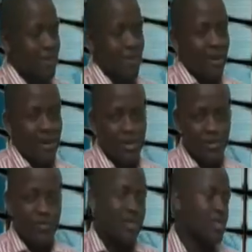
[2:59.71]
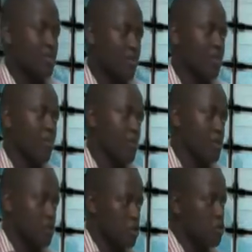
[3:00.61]
As we've just talked about the
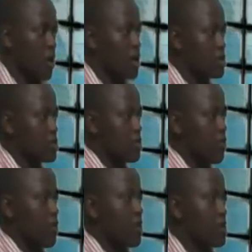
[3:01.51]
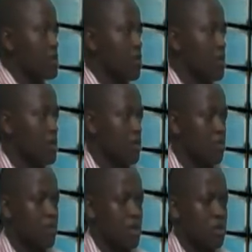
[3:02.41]
social action for the Southern
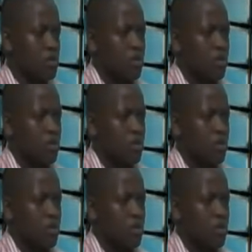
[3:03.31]
Nairobi region,